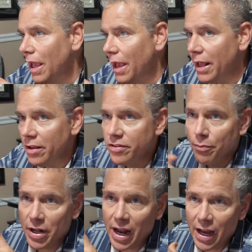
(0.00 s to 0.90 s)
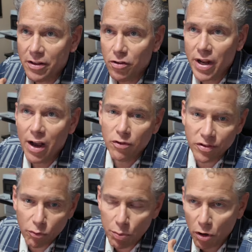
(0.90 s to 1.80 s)
And it's something that I can do now
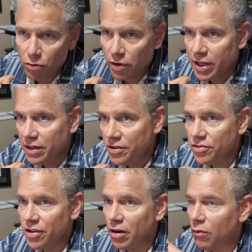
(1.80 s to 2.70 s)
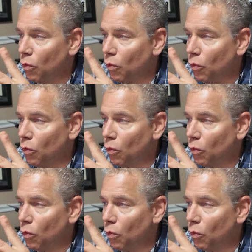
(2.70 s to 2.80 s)
since we bought the recondition center.